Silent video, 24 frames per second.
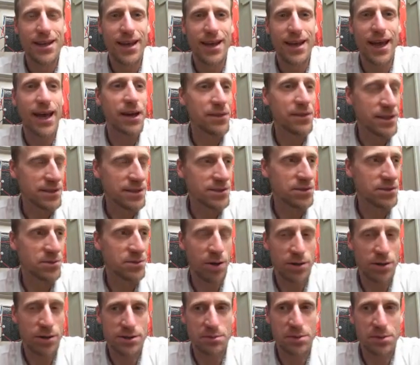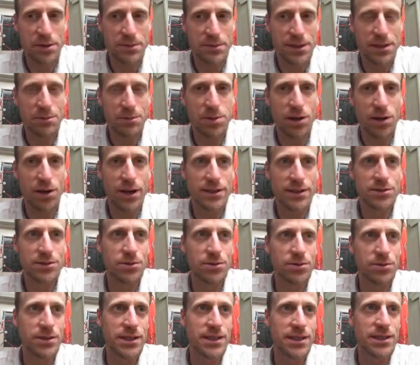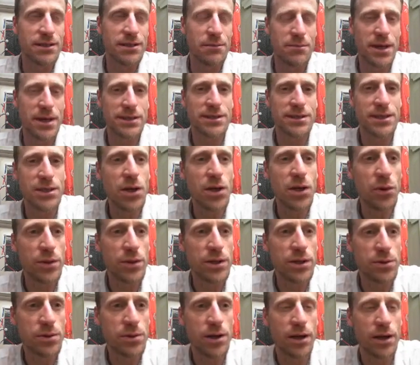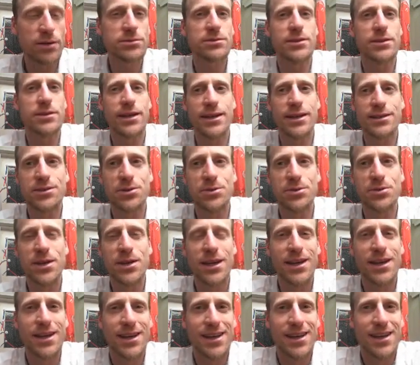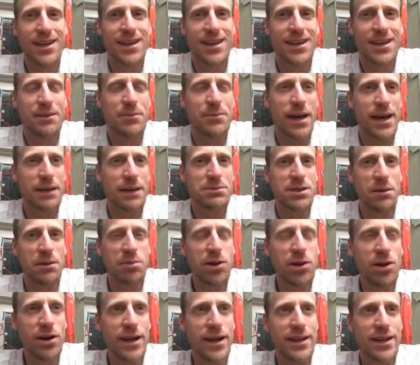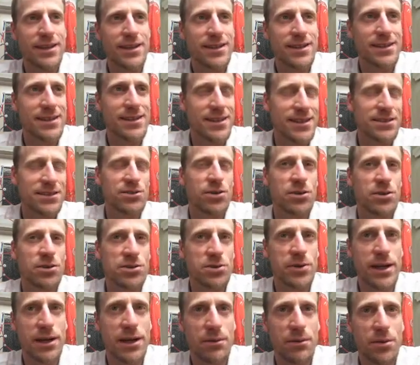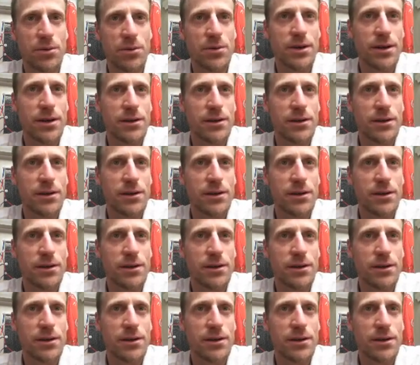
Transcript: How this could possibly be applied to the messy real coast and to perhaps apply it onto our